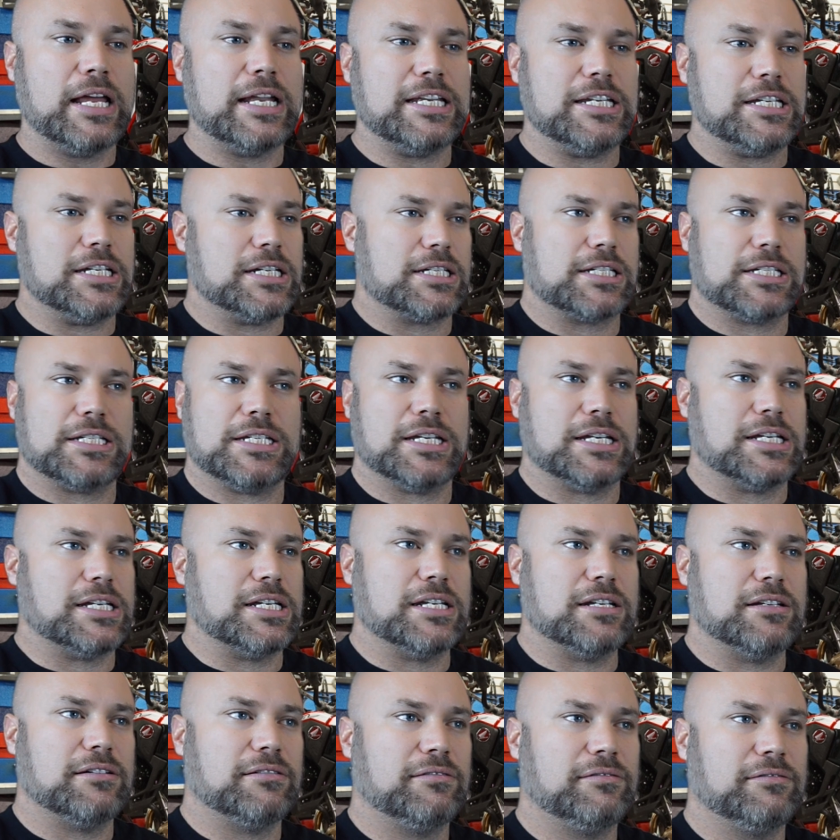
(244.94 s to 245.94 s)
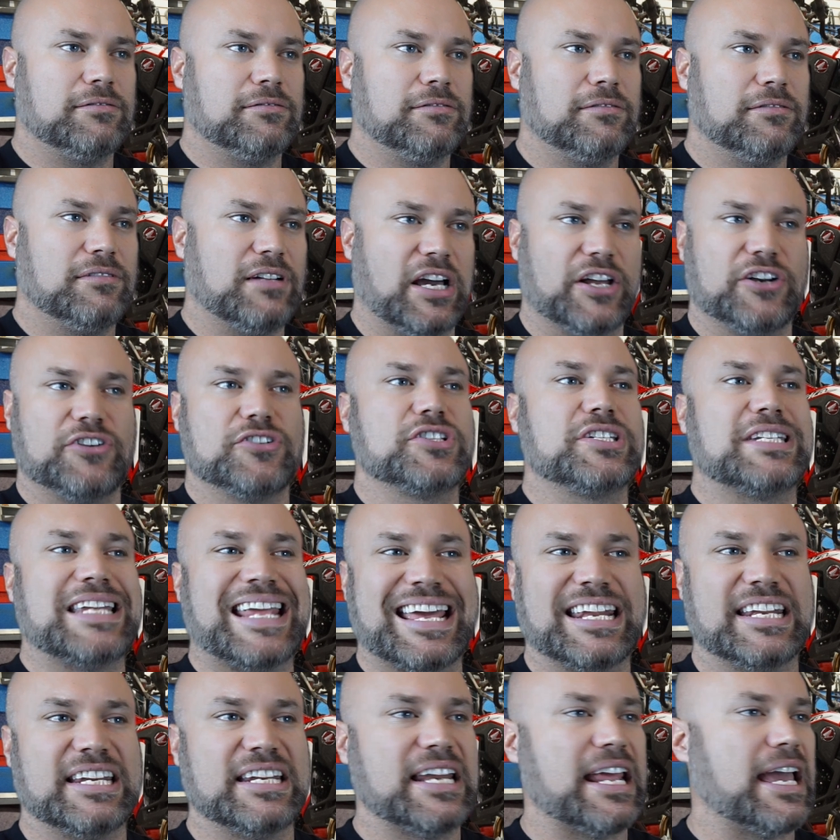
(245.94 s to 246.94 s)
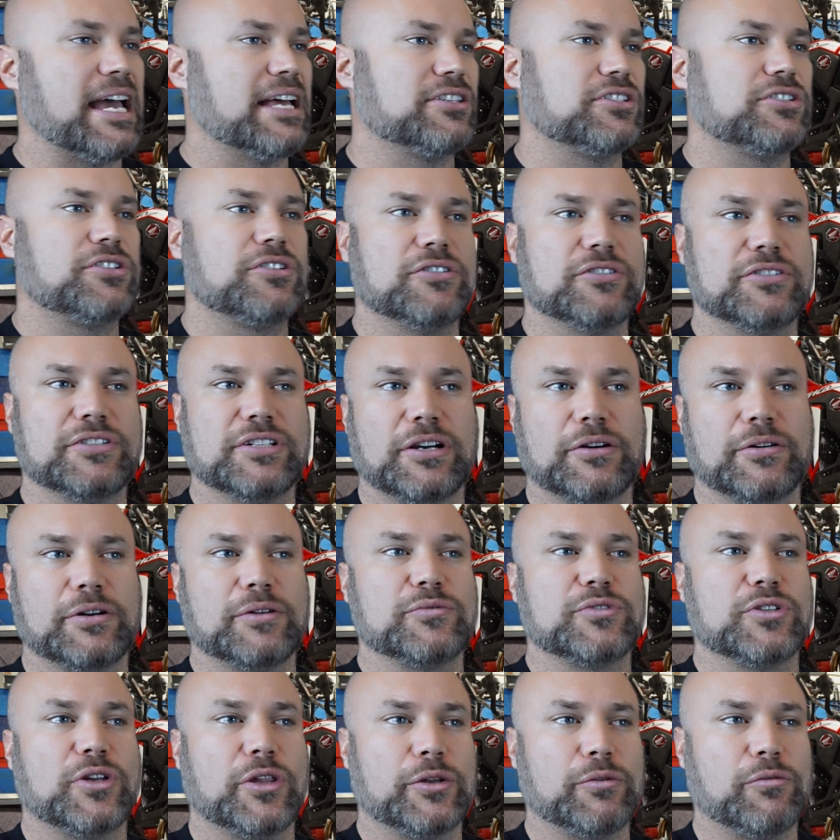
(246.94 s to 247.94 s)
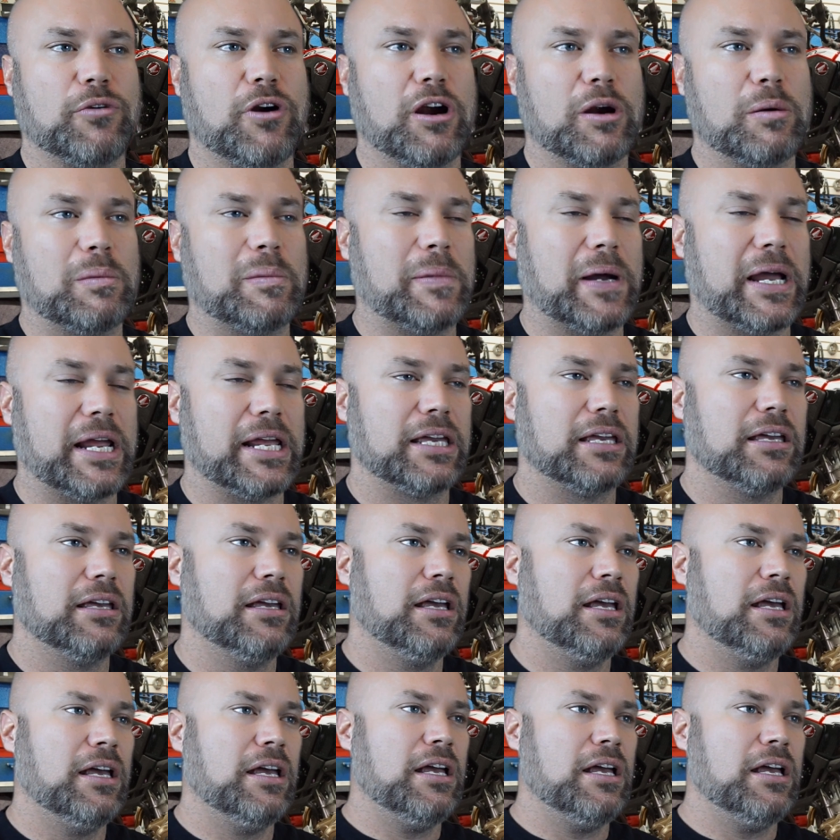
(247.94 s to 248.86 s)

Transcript: Just didn't understand it. As it turns out, I was on the wrong bike.